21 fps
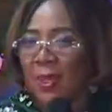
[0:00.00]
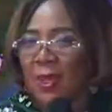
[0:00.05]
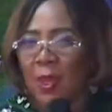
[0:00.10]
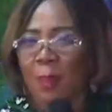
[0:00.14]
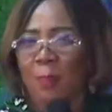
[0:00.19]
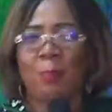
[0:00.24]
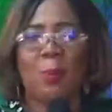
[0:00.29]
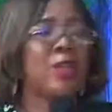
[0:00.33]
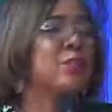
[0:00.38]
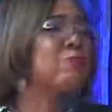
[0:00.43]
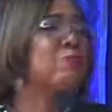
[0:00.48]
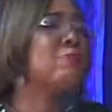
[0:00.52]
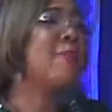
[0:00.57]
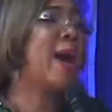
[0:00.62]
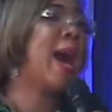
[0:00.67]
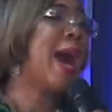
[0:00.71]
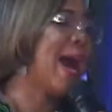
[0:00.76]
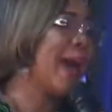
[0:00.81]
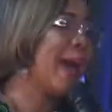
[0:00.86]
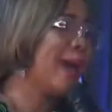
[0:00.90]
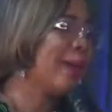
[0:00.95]
But
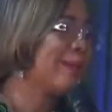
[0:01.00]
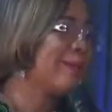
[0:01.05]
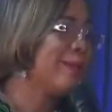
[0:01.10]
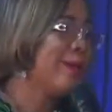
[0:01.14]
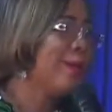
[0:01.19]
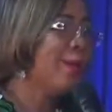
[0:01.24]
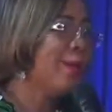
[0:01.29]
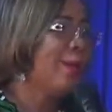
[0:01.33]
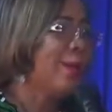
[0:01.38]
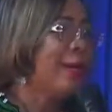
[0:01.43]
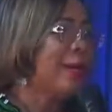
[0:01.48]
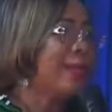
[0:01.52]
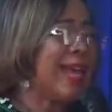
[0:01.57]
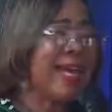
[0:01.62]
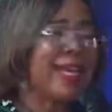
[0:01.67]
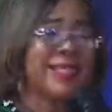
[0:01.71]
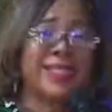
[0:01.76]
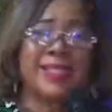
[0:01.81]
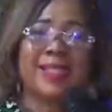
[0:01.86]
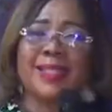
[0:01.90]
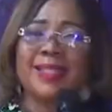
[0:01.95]
ma,
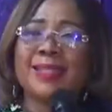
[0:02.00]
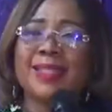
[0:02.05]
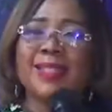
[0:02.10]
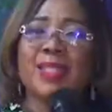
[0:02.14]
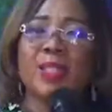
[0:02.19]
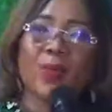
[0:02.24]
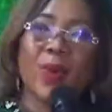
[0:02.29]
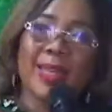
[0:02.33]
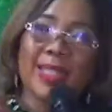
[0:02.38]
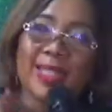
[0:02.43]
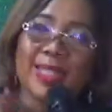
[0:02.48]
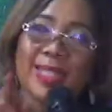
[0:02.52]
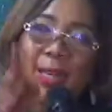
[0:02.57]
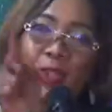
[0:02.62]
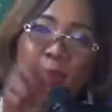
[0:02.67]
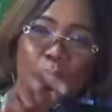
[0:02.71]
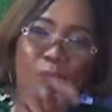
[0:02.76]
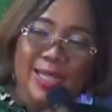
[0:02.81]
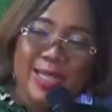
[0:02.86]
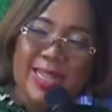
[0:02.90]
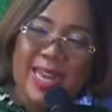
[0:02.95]
that is the reason why they say you
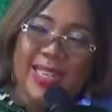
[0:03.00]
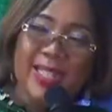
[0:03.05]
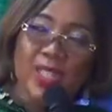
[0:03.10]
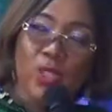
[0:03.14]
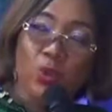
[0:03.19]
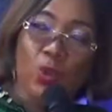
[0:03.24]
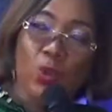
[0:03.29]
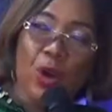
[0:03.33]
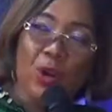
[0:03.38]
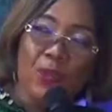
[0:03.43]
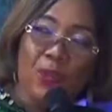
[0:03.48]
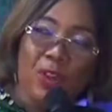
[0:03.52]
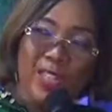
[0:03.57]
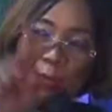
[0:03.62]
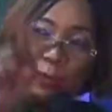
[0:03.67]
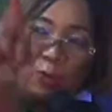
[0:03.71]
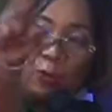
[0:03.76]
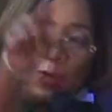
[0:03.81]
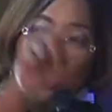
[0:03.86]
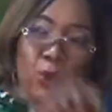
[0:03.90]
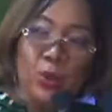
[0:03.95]
must hear this word first
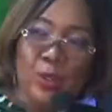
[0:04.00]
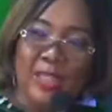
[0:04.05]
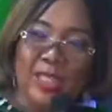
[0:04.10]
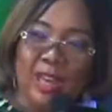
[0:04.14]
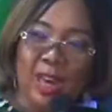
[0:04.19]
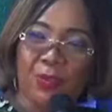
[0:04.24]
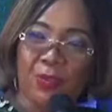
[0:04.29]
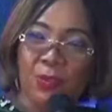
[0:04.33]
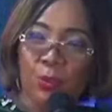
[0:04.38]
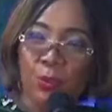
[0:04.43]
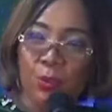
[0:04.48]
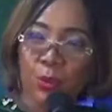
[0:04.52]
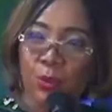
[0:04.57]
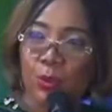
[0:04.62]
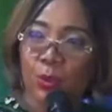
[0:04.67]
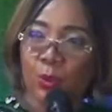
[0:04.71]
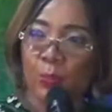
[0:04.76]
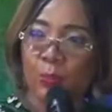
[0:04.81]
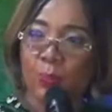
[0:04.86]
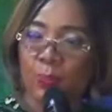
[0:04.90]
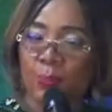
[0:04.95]
before you eat that food.
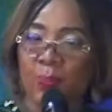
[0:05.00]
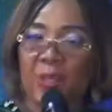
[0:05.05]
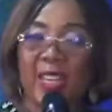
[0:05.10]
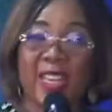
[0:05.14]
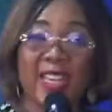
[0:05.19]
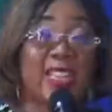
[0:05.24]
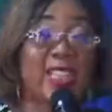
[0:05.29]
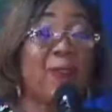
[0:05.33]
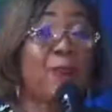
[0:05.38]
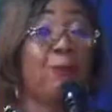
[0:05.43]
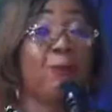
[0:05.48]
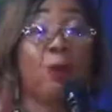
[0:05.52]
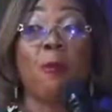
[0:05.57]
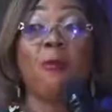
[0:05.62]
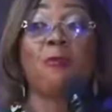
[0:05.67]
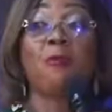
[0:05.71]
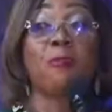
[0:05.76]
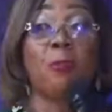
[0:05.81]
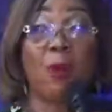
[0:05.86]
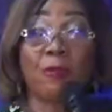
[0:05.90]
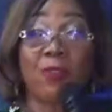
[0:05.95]
It's a
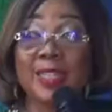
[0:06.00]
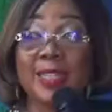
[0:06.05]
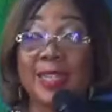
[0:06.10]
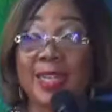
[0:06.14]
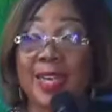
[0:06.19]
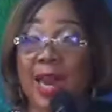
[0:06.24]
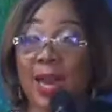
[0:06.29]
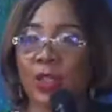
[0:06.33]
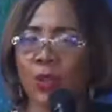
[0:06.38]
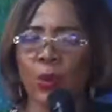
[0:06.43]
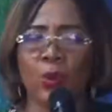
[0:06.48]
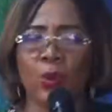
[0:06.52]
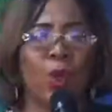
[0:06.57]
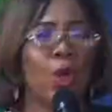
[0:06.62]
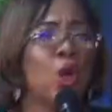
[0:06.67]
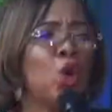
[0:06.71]
prophetic action.